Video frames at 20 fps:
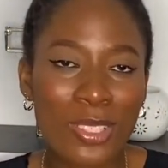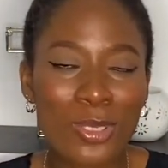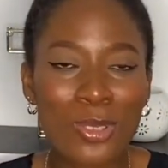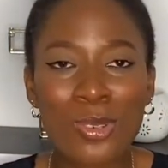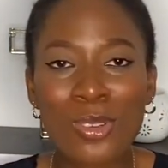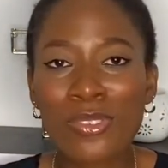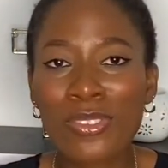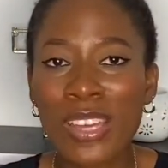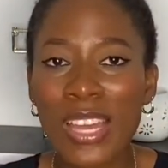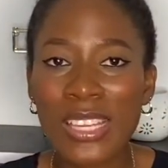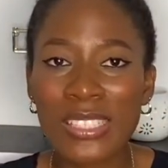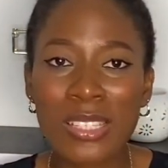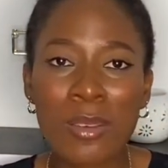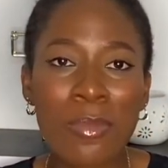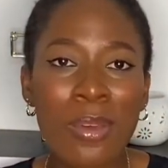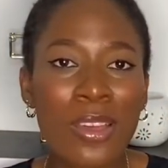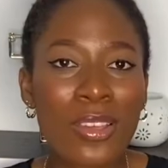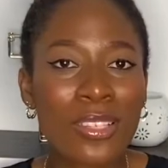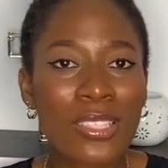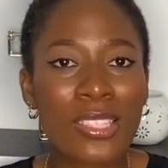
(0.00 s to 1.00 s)
So if you can stay
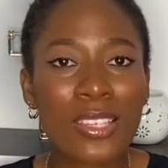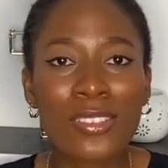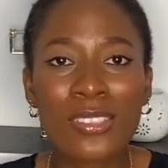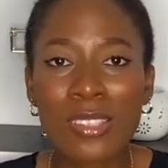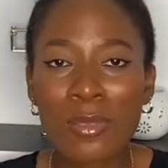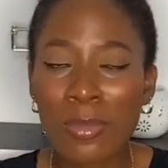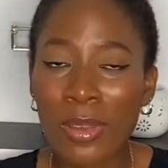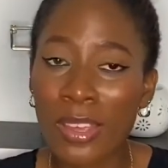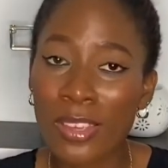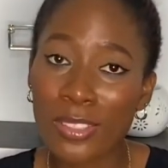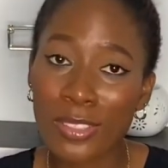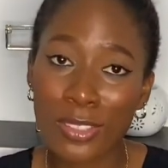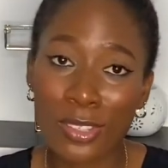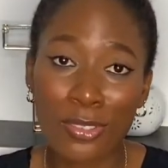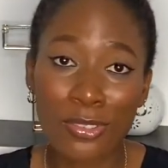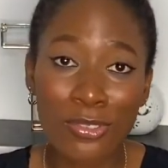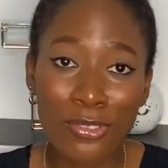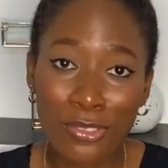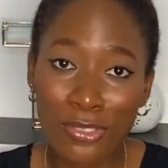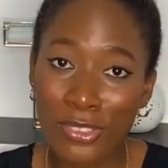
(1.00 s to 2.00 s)
by yourself, stay by
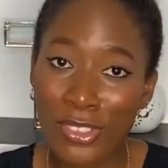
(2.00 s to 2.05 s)
yourself.